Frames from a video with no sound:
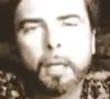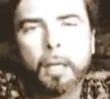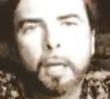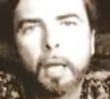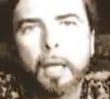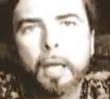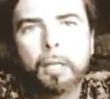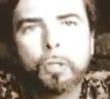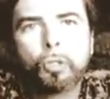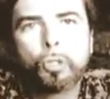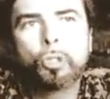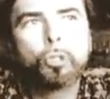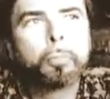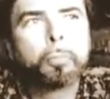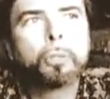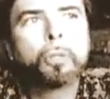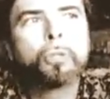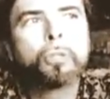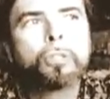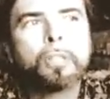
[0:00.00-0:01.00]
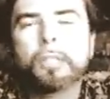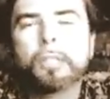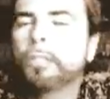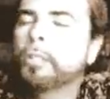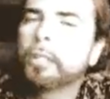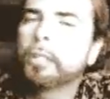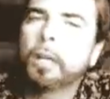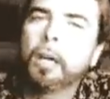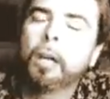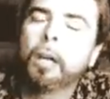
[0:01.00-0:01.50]
Hey YouTubers, it's
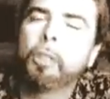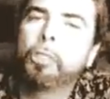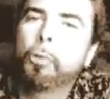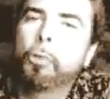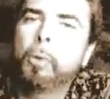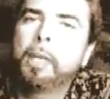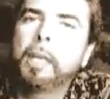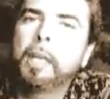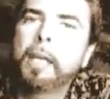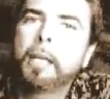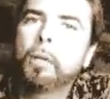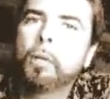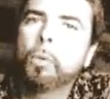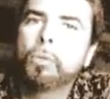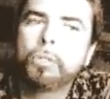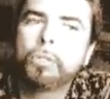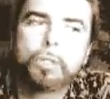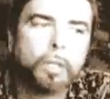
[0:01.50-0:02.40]
Three Nails.